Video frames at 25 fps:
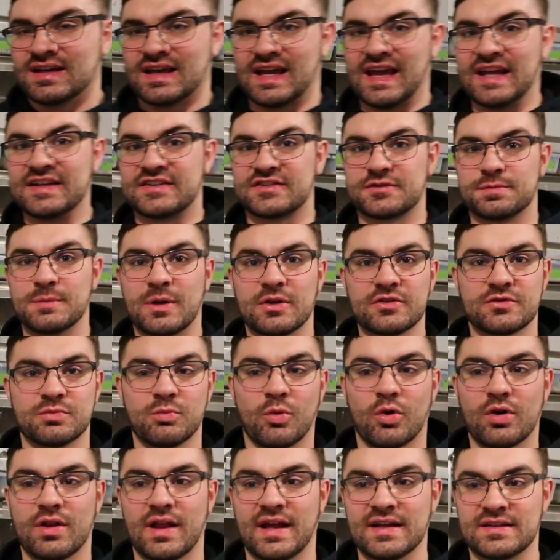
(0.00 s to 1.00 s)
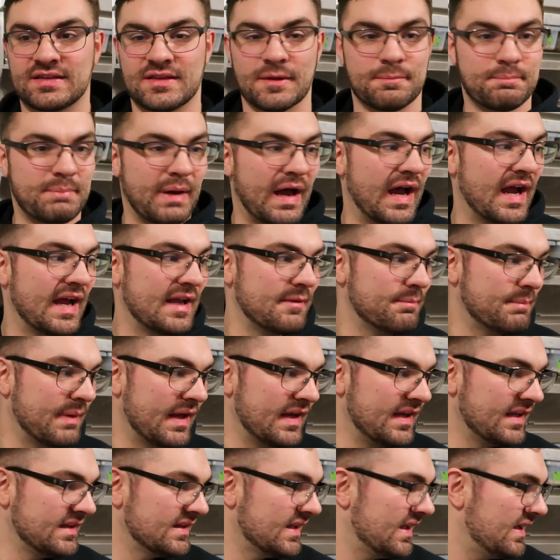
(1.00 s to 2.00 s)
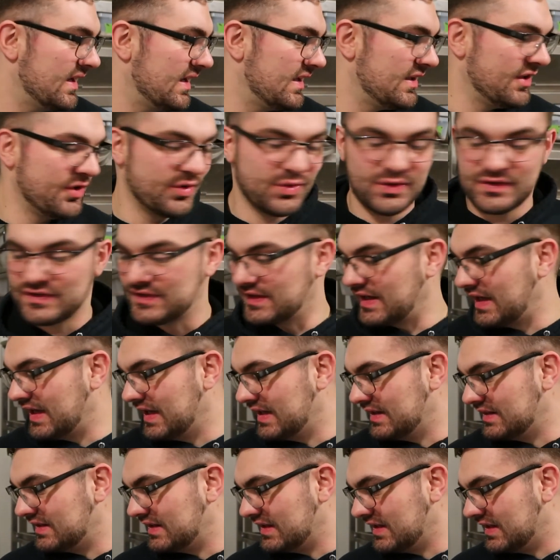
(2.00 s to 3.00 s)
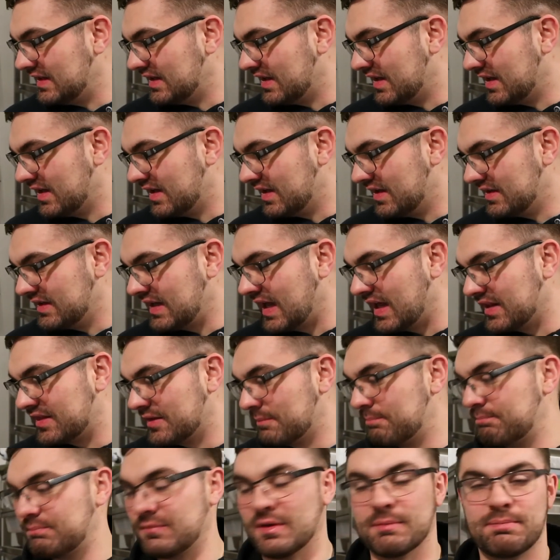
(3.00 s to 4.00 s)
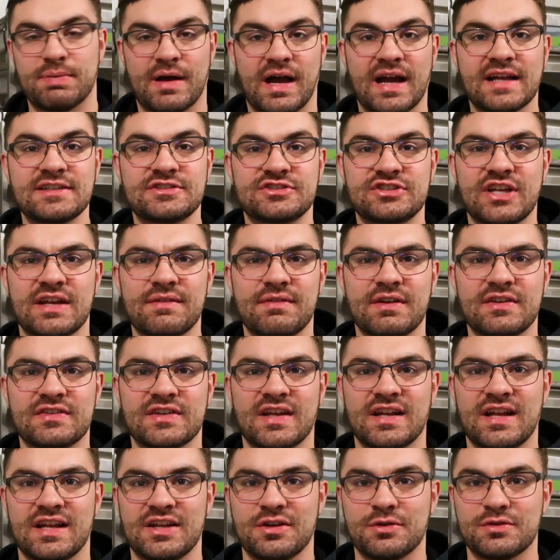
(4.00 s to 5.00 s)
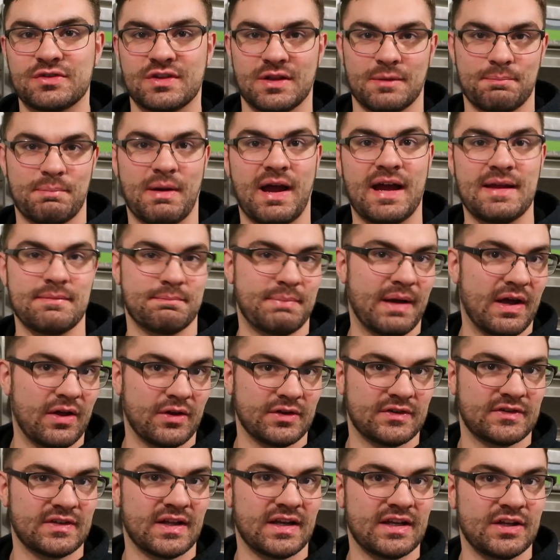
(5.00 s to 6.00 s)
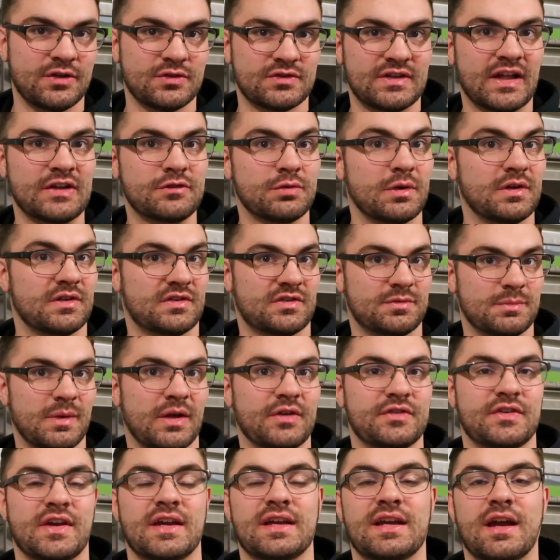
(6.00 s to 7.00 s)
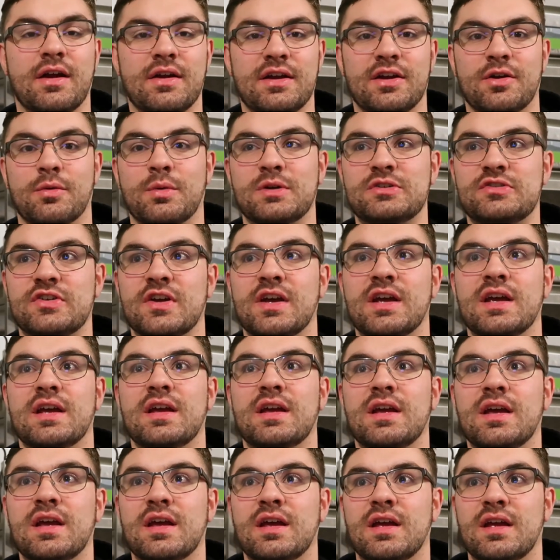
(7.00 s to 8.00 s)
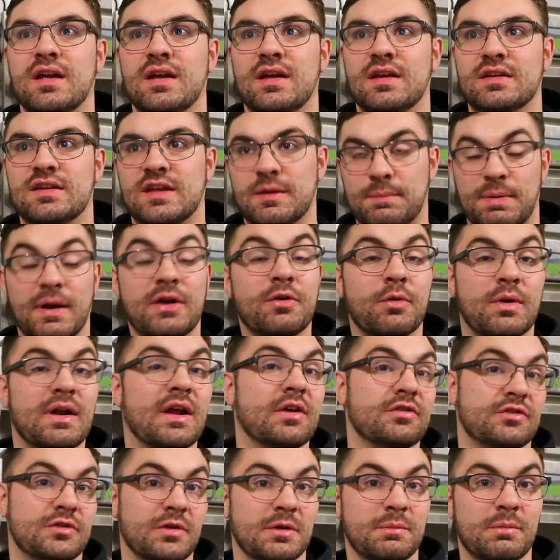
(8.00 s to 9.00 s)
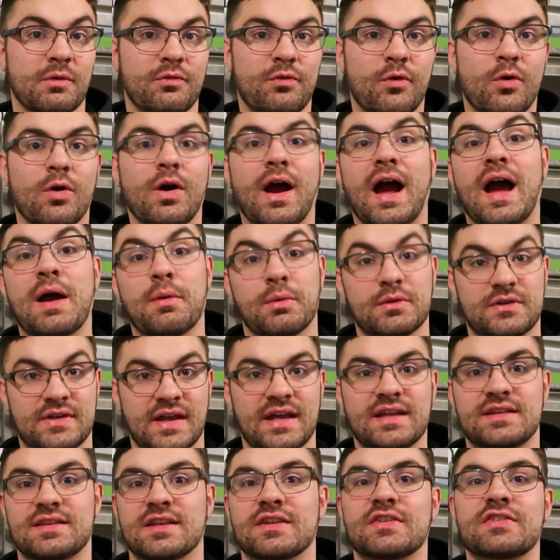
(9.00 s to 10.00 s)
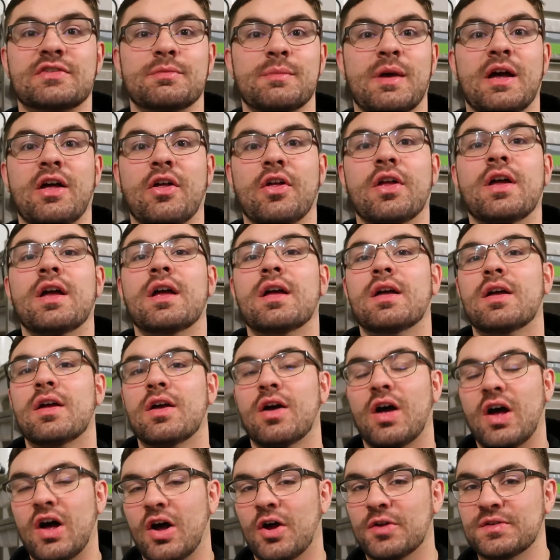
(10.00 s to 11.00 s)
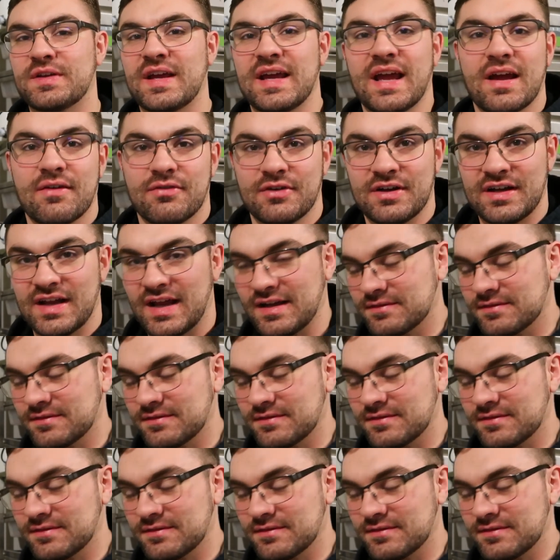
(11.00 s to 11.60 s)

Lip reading: it smells more like the pine bedding that I use and the pine shavings that I use and the pine pellets that I use. That's what it smells like out here, which compared to what I was doing before, I will take the smell all day, every day.